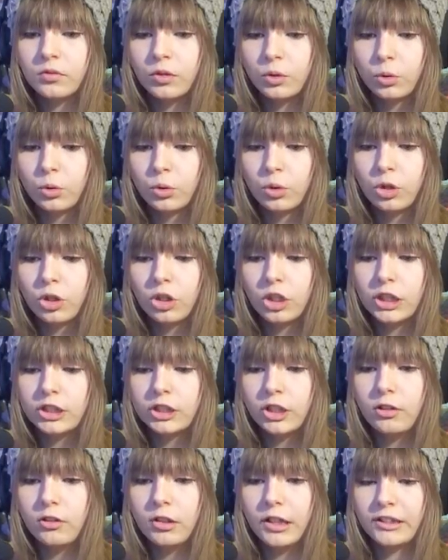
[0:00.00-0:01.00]
Whoa!
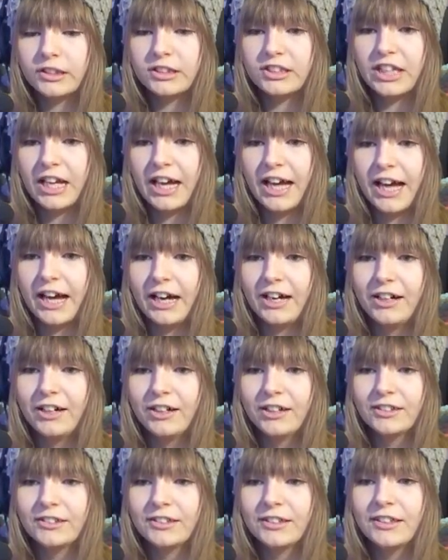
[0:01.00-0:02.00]
Don't look
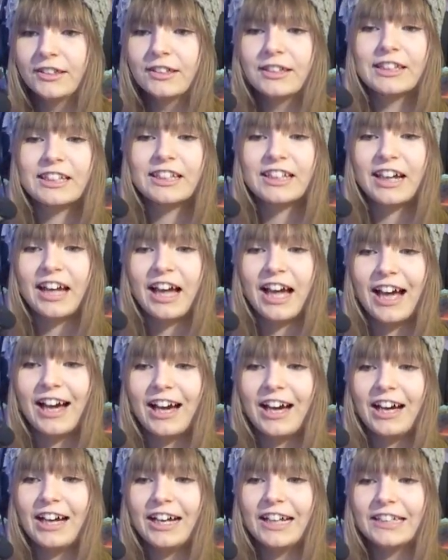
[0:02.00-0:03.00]
down.
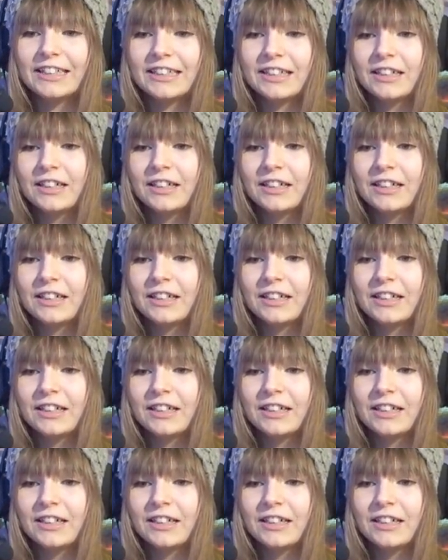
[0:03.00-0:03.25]
God.